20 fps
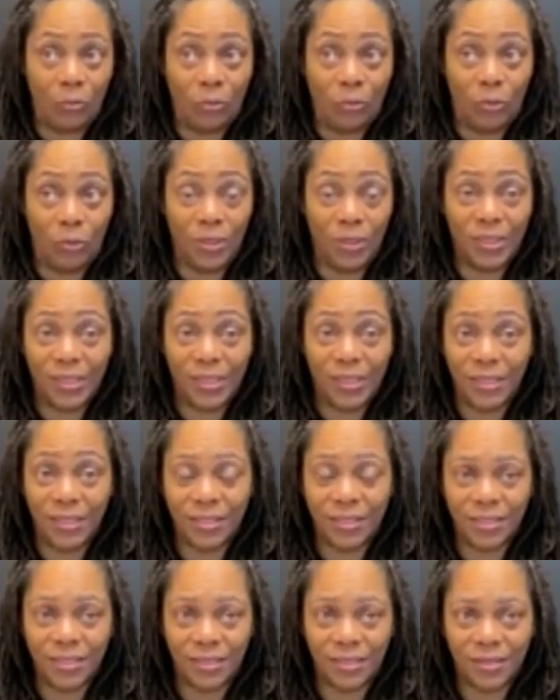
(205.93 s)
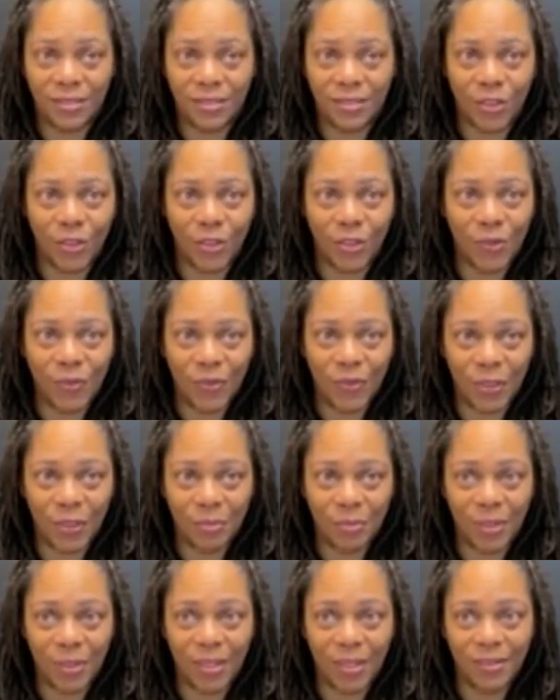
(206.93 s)
really doesn't serve
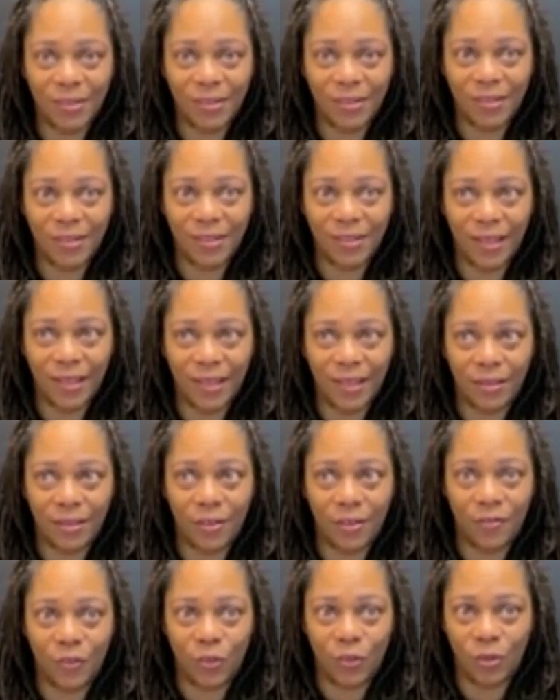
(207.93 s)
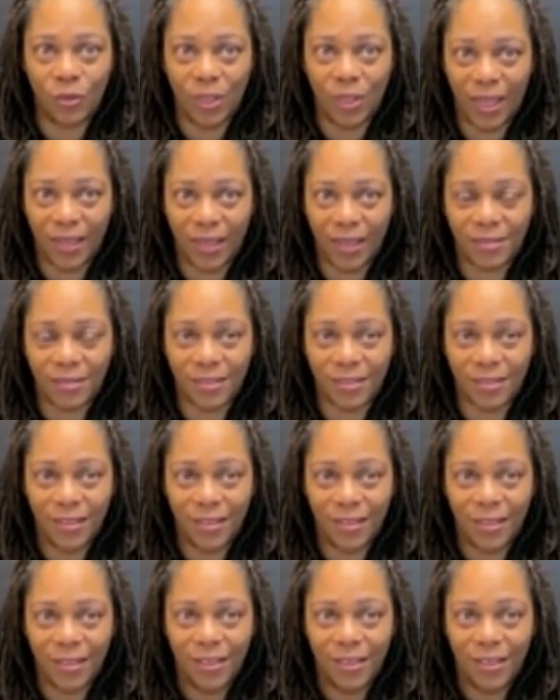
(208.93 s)
them other than a few likes,
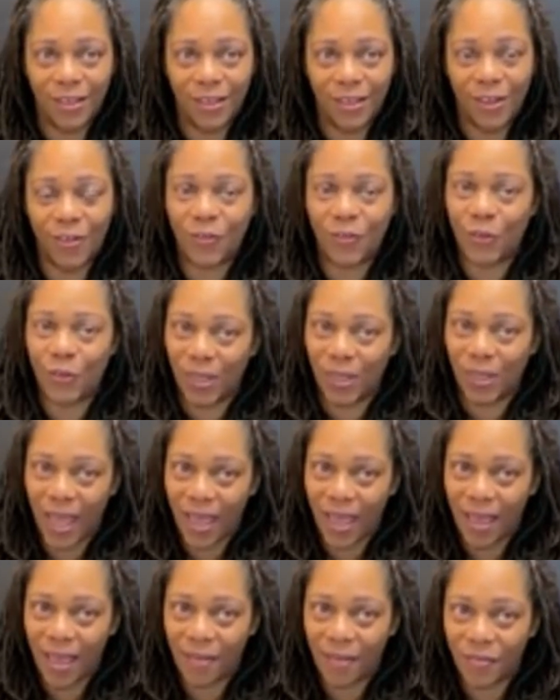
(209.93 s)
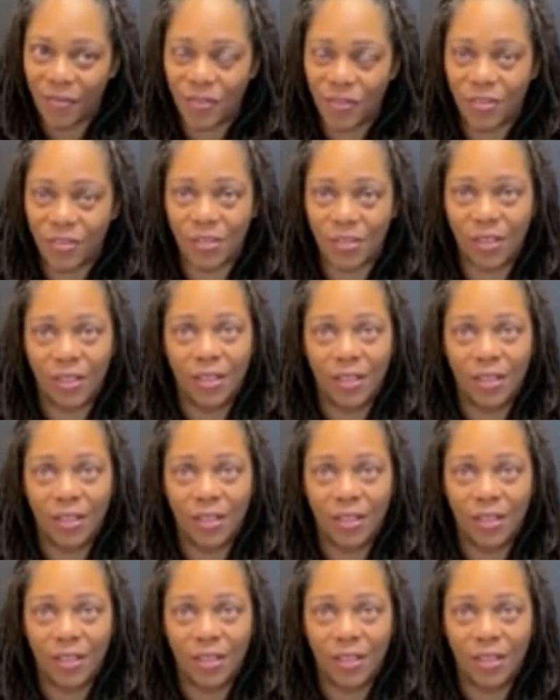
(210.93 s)
a few laughs.